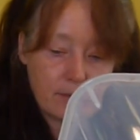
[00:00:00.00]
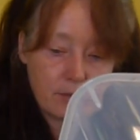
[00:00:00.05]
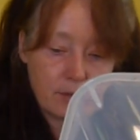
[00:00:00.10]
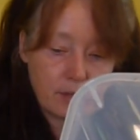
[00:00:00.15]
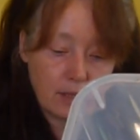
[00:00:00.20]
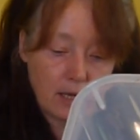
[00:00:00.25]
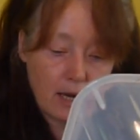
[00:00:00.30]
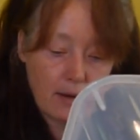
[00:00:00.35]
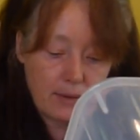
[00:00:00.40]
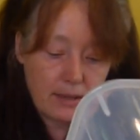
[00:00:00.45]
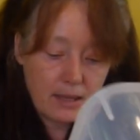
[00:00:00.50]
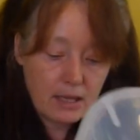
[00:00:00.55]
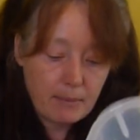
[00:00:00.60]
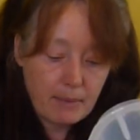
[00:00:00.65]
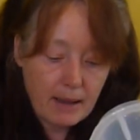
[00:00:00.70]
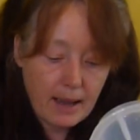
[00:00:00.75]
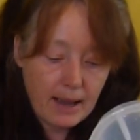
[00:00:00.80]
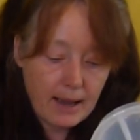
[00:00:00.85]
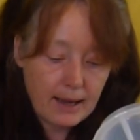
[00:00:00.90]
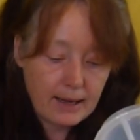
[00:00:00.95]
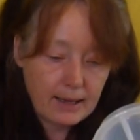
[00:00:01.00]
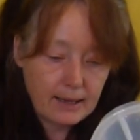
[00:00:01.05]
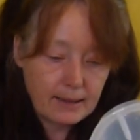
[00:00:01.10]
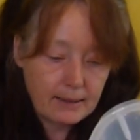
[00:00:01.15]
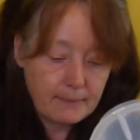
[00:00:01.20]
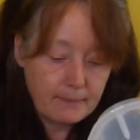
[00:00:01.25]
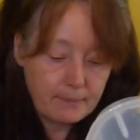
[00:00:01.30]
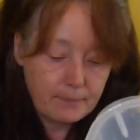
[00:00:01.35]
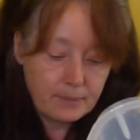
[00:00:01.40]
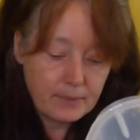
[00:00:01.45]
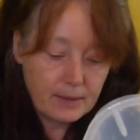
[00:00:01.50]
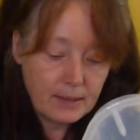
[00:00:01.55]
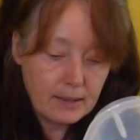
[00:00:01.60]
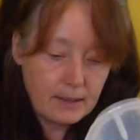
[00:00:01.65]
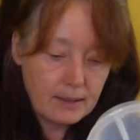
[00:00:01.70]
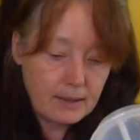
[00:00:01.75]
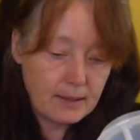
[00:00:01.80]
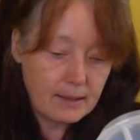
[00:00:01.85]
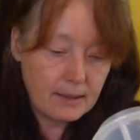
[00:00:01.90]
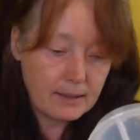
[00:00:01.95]
to go in the bag,
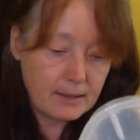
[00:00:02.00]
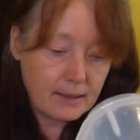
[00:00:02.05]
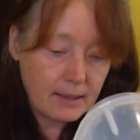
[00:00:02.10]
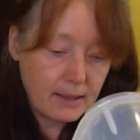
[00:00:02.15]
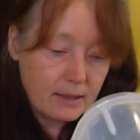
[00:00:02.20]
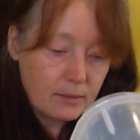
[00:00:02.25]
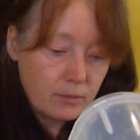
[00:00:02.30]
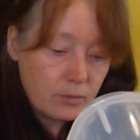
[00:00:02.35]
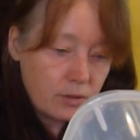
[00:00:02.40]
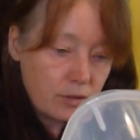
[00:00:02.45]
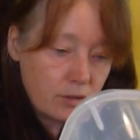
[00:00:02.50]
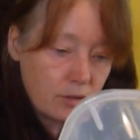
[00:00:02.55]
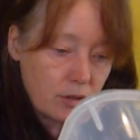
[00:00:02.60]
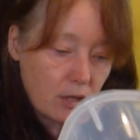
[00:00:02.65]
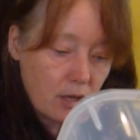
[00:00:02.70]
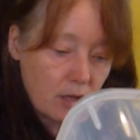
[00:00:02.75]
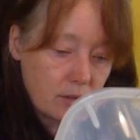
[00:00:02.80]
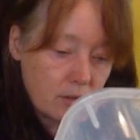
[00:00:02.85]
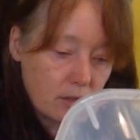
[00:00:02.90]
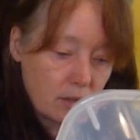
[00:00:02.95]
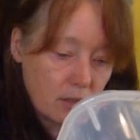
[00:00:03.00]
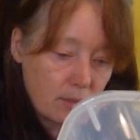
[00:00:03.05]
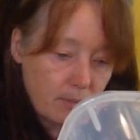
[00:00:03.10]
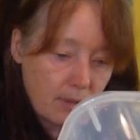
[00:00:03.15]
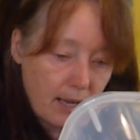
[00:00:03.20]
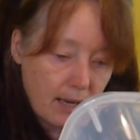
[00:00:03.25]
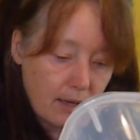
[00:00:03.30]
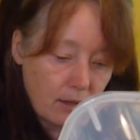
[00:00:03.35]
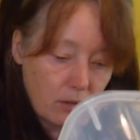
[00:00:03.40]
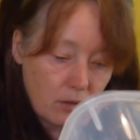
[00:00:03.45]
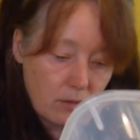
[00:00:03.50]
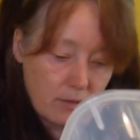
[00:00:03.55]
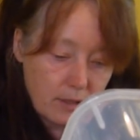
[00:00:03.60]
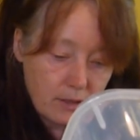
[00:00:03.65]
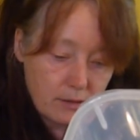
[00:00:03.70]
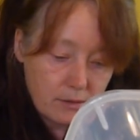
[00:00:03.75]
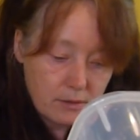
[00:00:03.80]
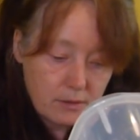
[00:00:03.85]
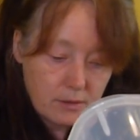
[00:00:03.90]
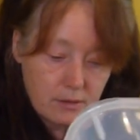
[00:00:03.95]
and then we'll start on the black
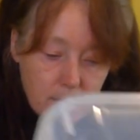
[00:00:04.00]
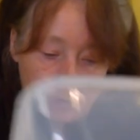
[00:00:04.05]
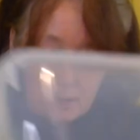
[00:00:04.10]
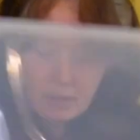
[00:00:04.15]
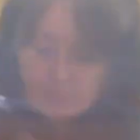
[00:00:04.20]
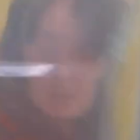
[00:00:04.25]
currants.